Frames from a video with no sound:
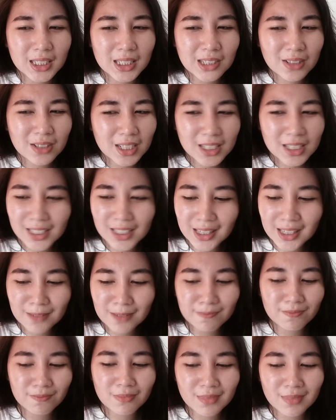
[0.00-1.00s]
You cannot,
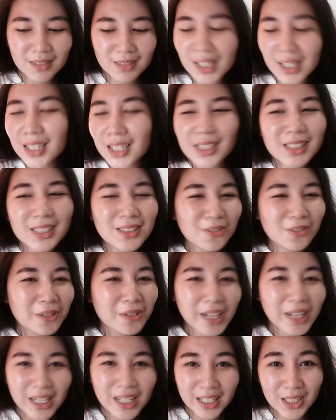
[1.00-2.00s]
like,
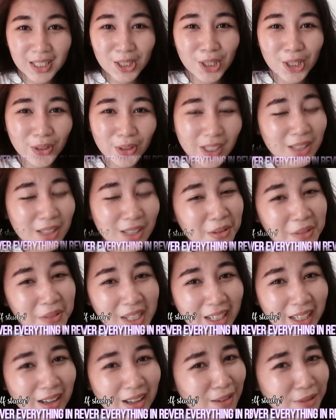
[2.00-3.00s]
really, you cannot
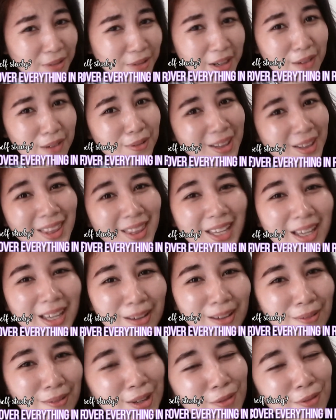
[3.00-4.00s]
really cover
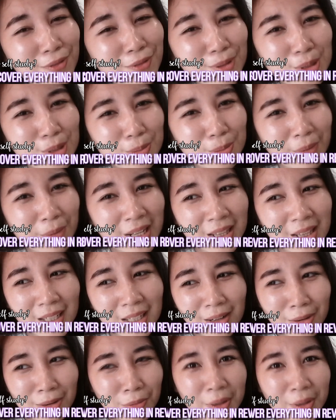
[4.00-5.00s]
everything, even if you spend
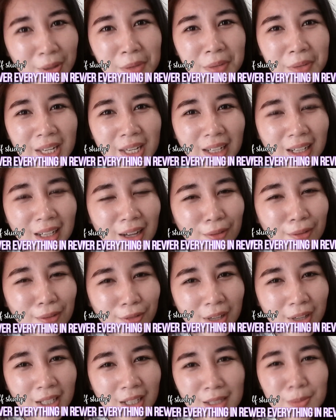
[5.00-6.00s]
your 1 week
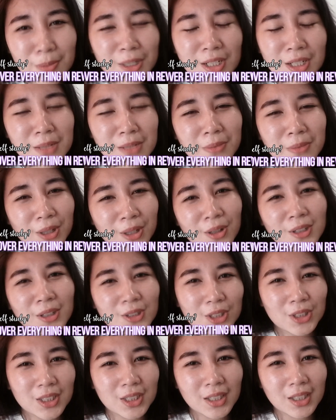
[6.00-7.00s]
covering, especially
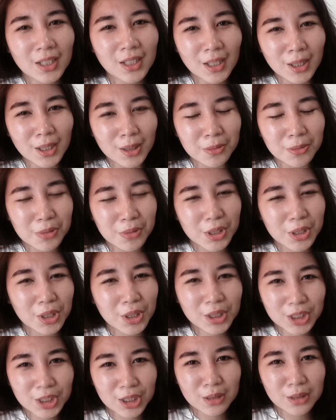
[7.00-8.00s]
biology.
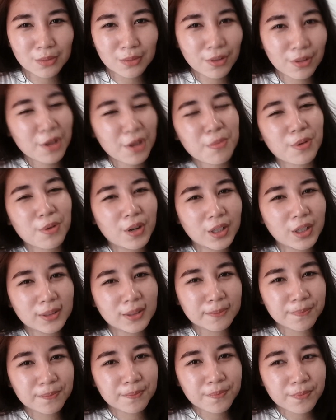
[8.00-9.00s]
Biology is very
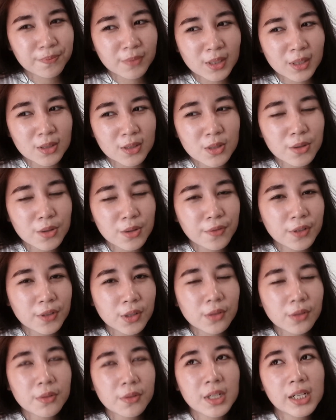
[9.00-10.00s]
broad. So if
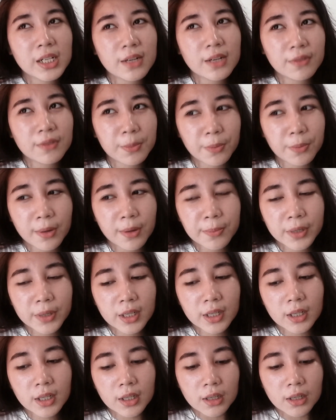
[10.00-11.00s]
you don't really have a
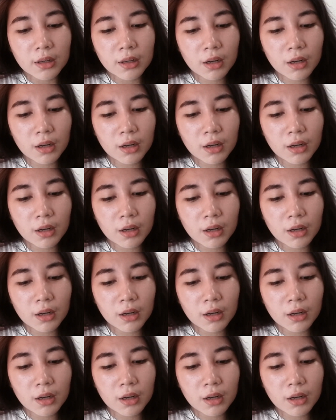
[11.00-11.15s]
proper